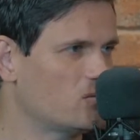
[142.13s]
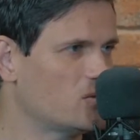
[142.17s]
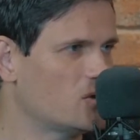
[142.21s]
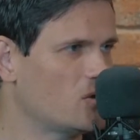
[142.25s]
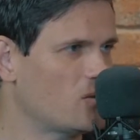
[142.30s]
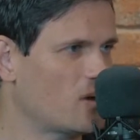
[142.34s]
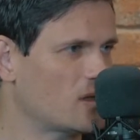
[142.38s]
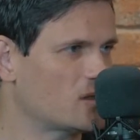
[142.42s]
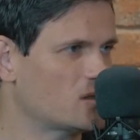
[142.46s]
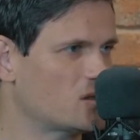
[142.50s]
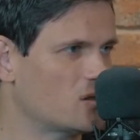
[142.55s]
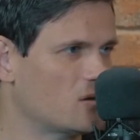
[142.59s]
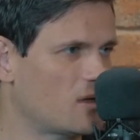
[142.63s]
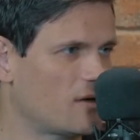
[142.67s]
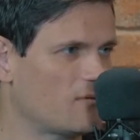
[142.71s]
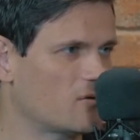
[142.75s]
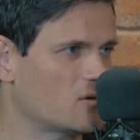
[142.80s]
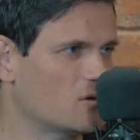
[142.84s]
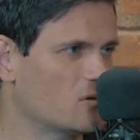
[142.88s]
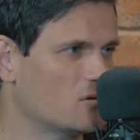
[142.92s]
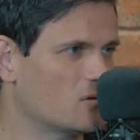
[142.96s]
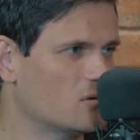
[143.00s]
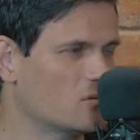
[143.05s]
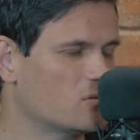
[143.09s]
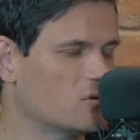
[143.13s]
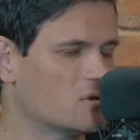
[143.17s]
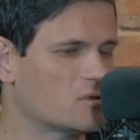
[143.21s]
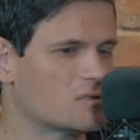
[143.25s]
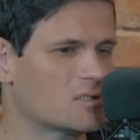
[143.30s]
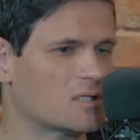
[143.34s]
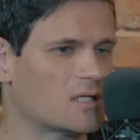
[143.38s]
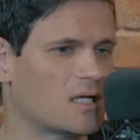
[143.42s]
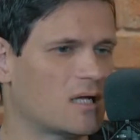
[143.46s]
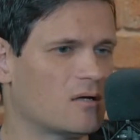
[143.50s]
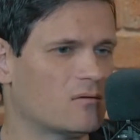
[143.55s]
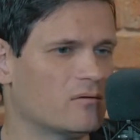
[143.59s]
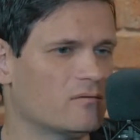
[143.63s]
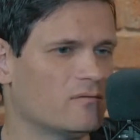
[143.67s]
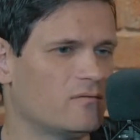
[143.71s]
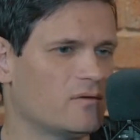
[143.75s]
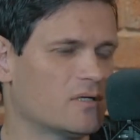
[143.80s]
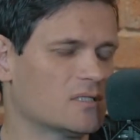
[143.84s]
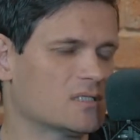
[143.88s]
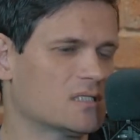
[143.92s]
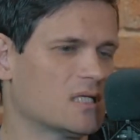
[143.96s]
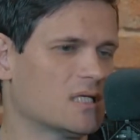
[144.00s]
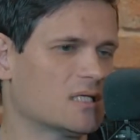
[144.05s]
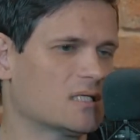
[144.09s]
you had to have a Google Plus account and
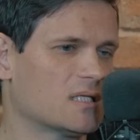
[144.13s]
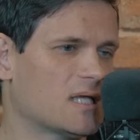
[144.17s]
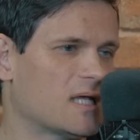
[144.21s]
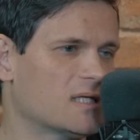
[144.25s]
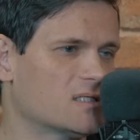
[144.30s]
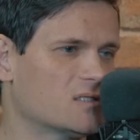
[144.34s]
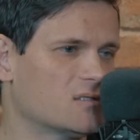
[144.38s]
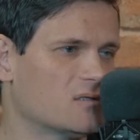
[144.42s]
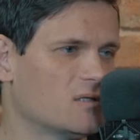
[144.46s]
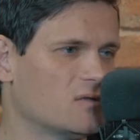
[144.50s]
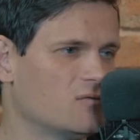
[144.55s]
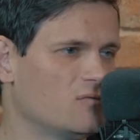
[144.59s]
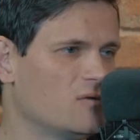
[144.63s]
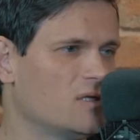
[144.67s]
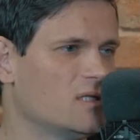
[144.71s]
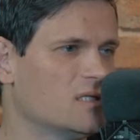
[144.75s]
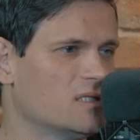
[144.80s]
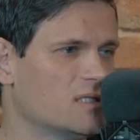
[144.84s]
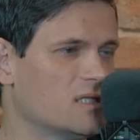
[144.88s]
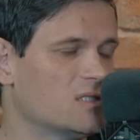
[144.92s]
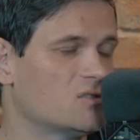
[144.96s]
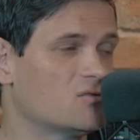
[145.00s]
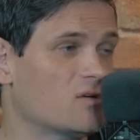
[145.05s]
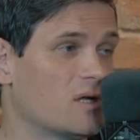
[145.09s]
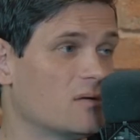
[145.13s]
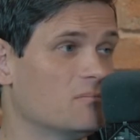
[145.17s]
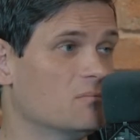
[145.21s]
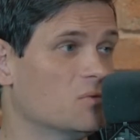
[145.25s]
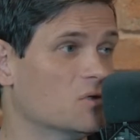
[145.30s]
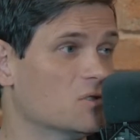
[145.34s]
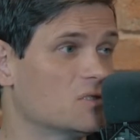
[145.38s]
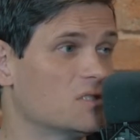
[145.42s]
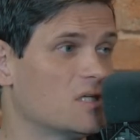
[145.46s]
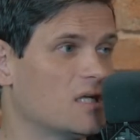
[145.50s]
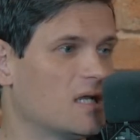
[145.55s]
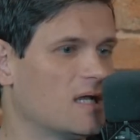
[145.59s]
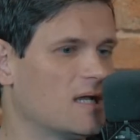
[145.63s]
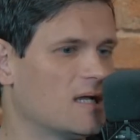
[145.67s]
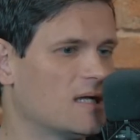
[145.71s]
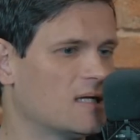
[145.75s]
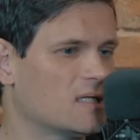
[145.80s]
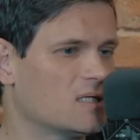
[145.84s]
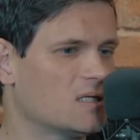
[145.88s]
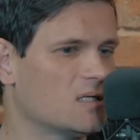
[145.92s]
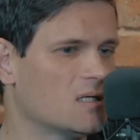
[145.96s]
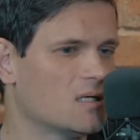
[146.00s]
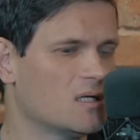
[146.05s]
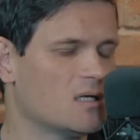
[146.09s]
things like that. So they really did try and push it
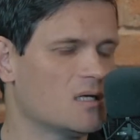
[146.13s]
hard.